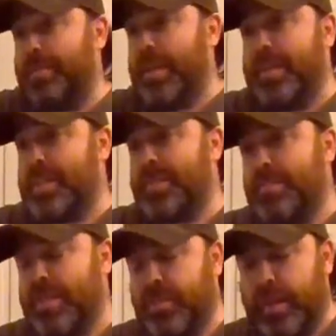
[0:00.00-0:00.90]
No,
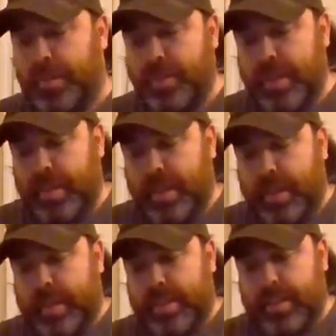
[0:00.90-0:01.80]
it's fine.
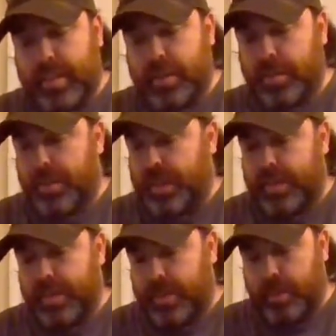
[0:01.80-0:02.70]
I just literally
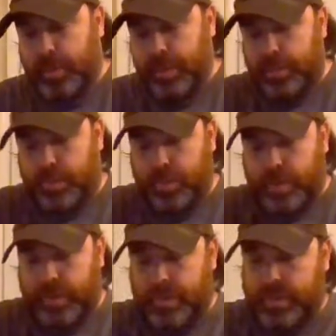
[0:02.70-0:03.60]
hadn't thought about it
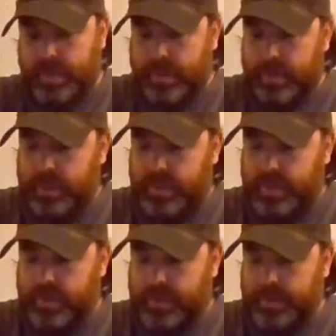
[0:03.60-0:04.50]
before now.
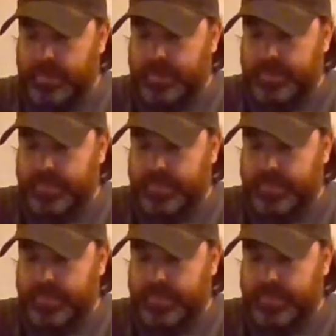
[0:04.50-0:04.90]
Um,